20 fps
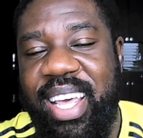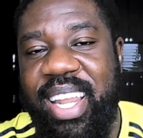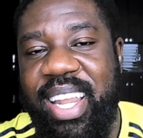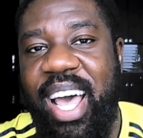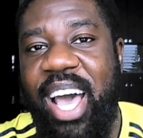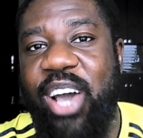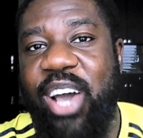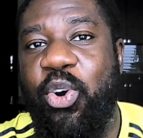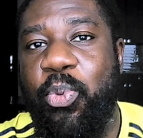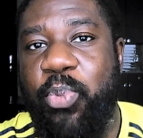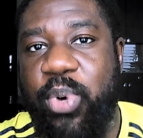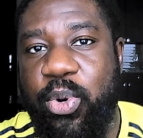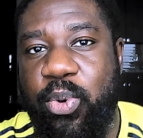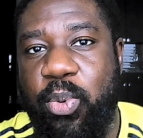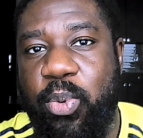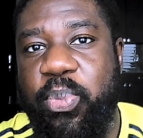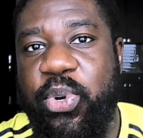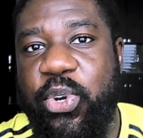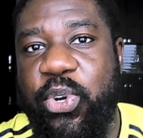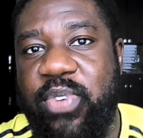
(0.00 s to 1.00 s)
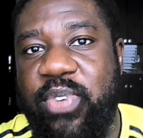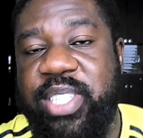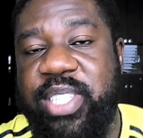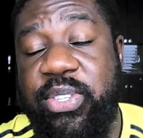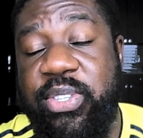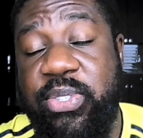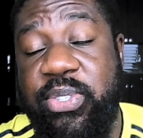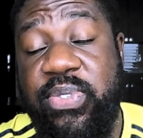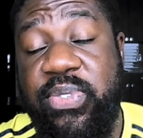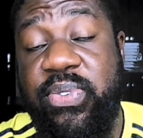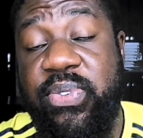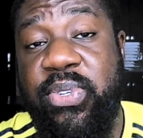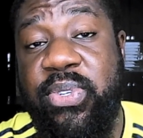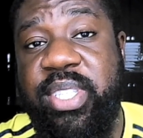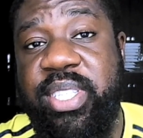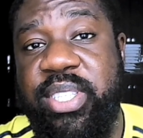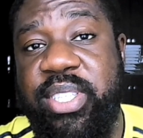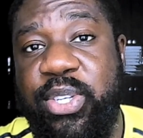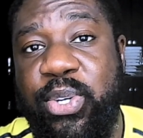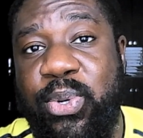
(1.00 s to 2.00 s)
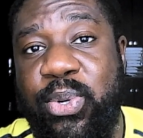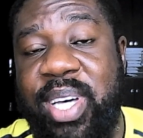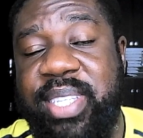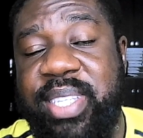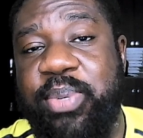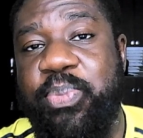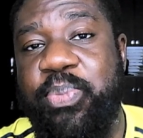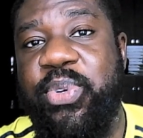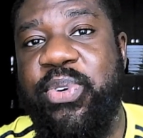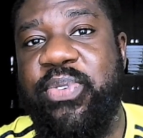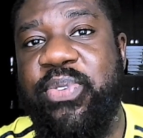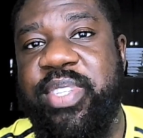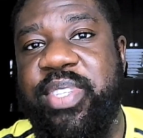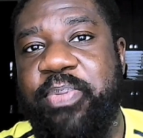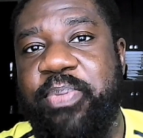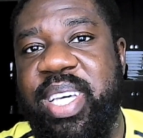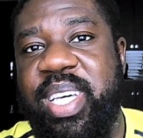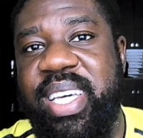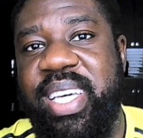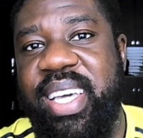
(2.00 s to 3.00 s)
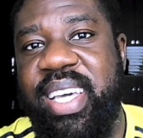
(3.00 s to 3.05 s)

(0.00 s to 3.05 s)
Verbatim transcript: I hope it will prove as useful to you as it proved to me.